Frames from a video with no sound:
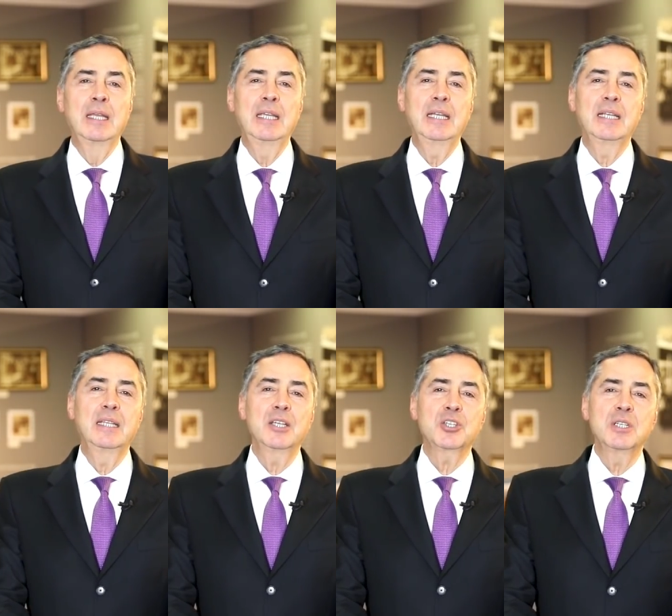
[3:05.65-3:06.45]
In
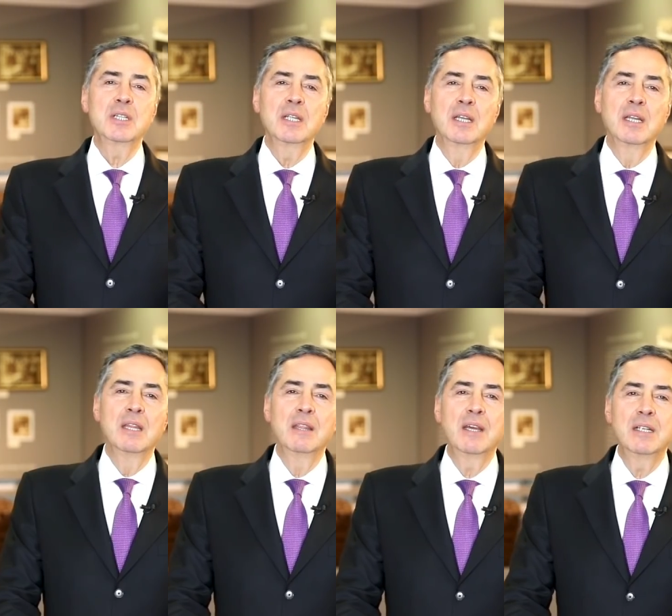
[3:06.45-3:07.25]
addition,
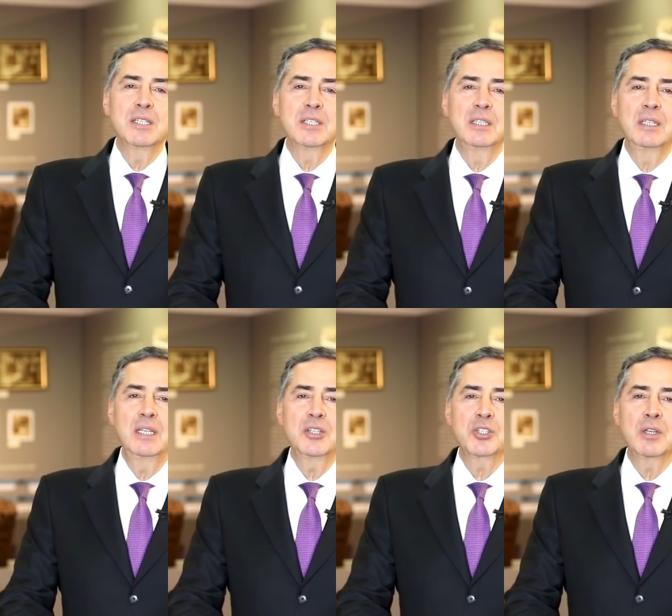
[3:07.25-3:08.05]
there is the
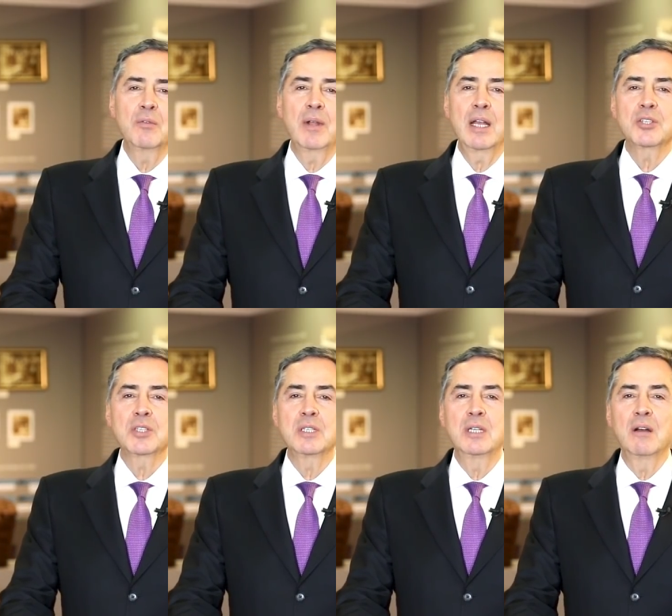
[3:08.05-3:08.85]
Digital
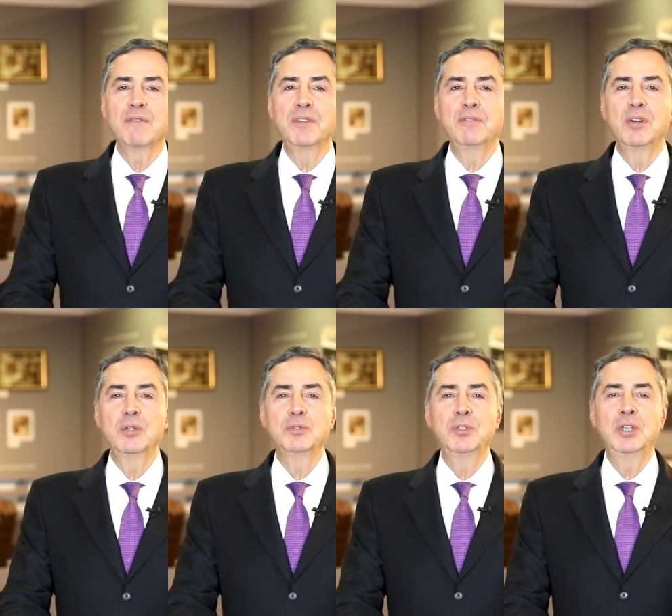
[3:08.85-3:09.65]
Register of the
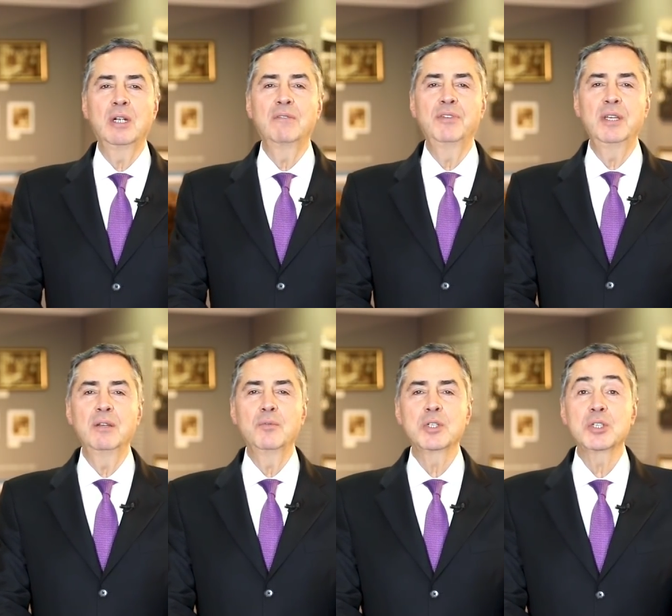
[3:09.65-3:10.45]
Vote,
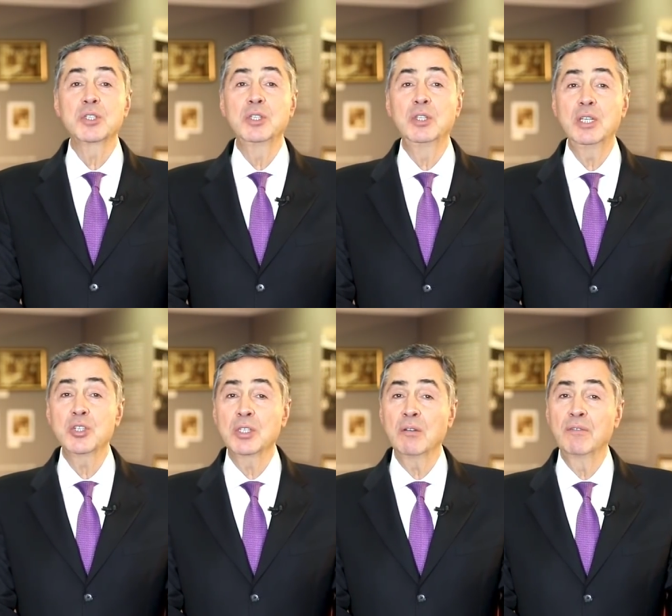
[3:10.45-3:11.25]
DRV, which is the
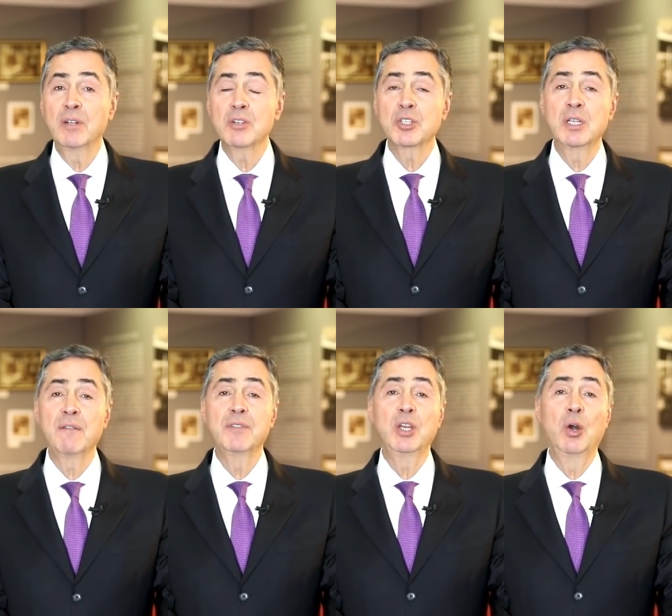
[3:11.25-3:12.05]
digital version
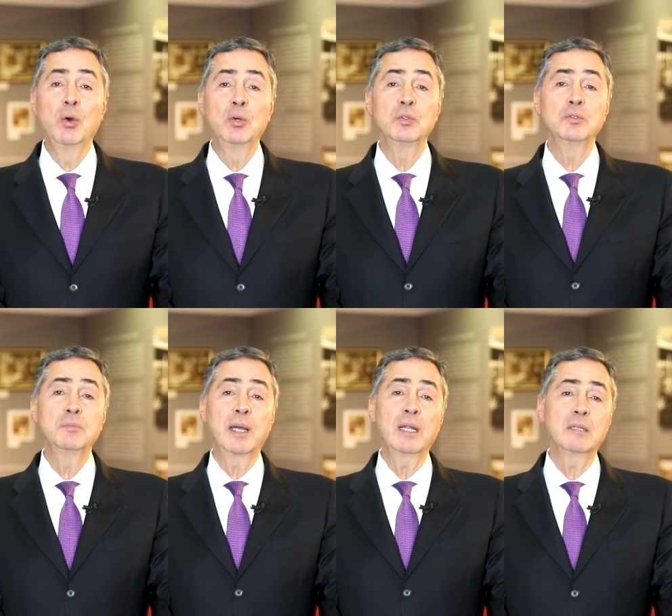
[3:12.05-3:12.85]
of the
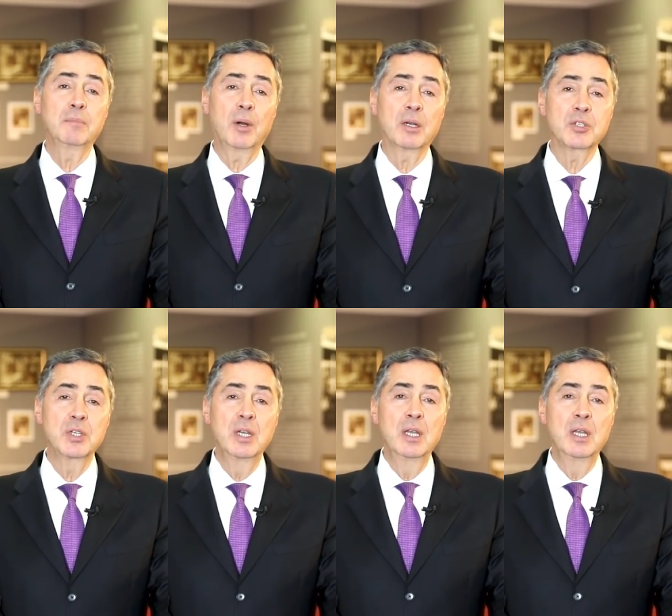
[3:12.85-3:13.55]
old ballot box